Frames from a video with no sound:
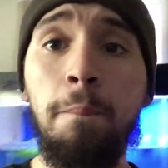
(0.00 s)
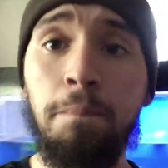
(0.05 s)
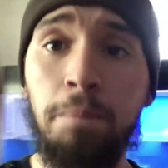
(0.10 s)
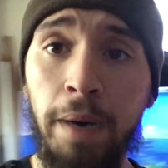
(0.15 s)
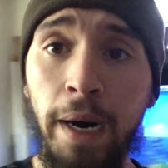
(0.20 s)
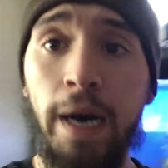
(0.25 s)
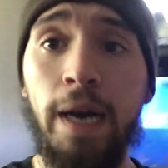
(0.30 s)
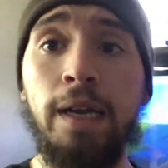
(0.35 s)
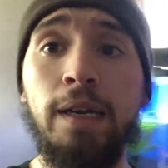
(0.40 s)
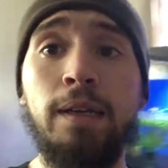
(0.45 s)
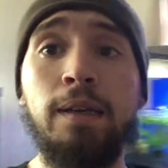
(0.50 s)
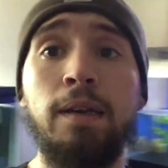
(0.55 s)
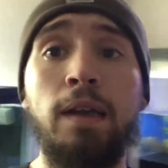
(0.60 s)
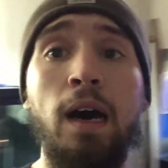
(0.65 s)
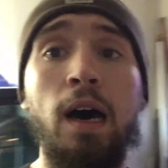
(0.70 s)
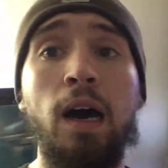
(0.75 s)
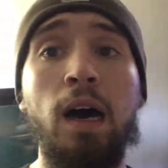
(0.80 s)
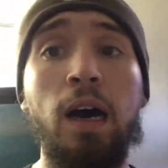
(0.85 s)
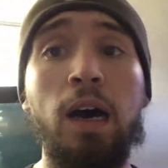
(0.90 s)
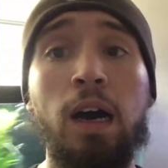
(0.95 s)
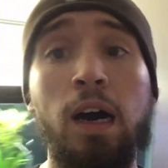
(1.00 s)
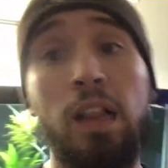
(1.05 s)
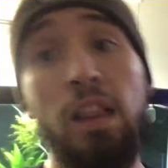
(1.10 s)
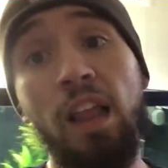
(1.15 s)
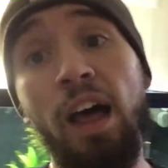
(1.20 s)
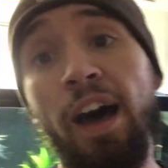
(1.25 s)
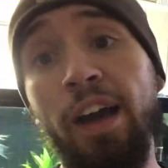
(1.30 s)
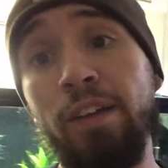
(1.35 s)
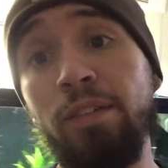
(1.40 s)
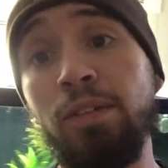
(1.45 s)
But a
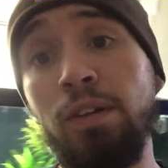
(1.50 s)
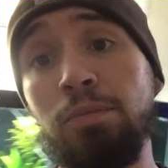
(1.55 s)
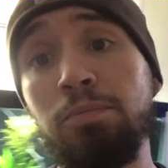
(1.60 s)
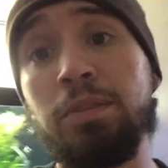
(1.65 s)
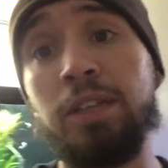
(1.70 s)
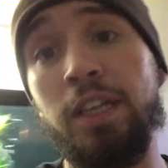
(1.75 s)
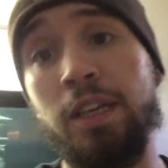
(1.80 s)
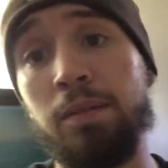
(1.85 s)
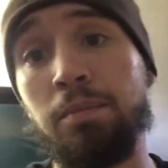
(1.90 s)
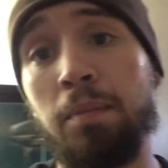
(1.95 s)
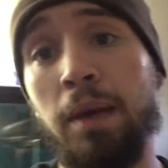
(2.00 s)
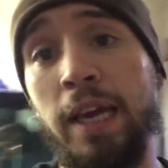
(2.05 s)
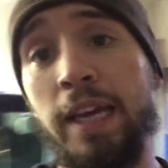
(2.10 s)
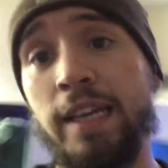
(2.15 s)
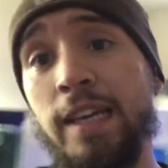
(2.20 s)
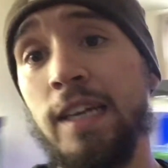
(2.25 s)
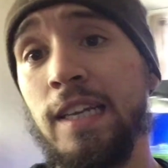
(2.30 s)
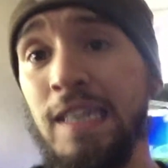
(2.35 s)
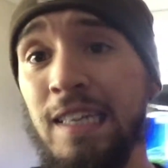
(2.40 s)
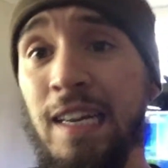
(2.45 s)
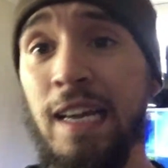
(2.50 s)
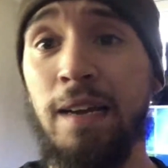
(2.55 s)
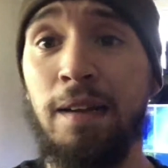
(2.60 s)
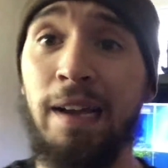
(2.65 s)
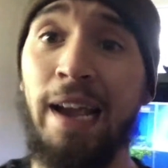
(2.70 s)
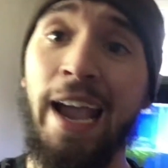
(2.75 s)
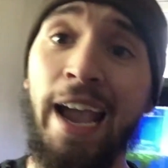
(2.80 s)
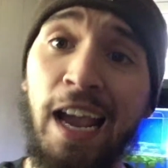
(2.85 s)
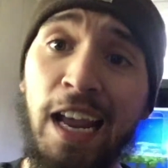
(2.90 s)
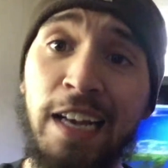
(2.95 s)
lot of them didn't make it.
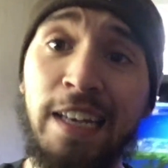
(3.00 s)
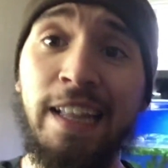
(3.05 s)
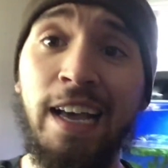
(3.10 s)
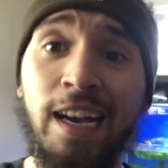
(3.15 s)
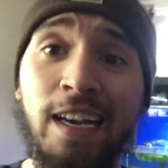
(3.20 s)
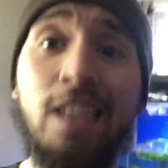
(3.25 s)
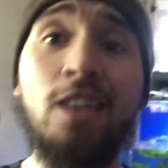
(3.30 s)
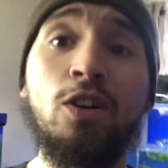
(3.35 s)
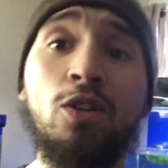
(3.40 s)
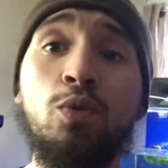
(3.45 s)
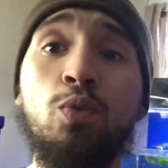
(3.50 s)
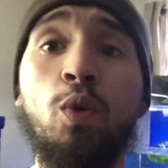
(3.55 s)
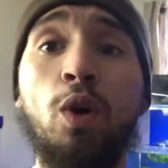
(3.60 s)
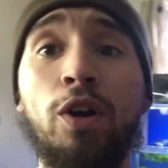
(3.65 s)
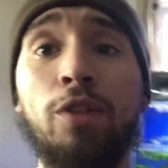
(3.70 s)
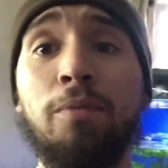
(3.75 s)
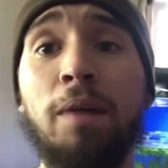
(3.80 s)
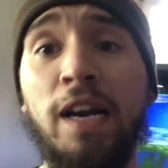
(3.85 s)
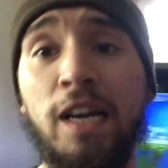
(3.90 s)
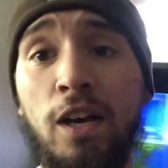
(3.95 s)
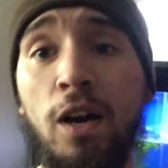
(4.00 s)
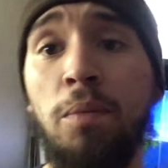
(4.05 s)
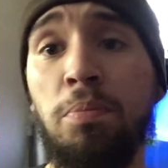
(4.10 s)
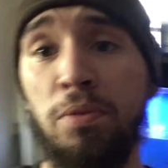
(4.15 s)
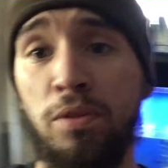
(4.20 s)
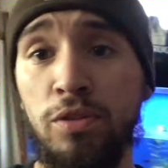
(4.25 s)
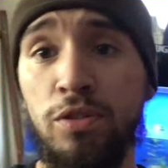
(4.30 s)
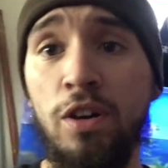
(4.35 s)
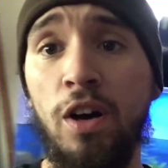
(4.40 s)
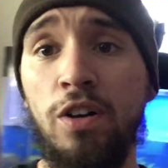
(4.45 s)
And that killed one of my
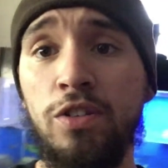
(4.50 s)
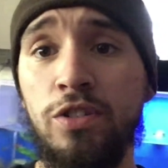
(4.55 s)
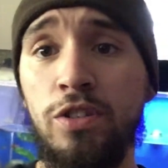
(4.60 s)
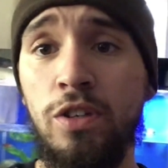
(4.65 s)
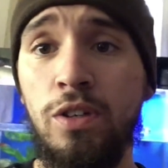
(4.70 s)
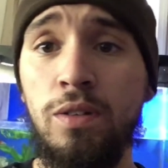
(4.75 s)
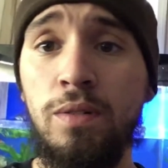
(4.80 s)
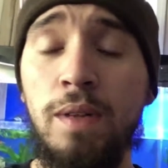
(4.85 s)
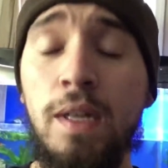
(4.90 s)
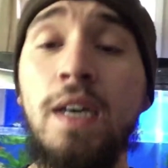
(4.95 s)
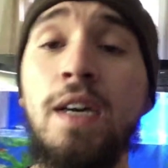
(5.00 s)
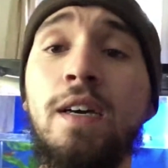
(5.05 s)
couples also.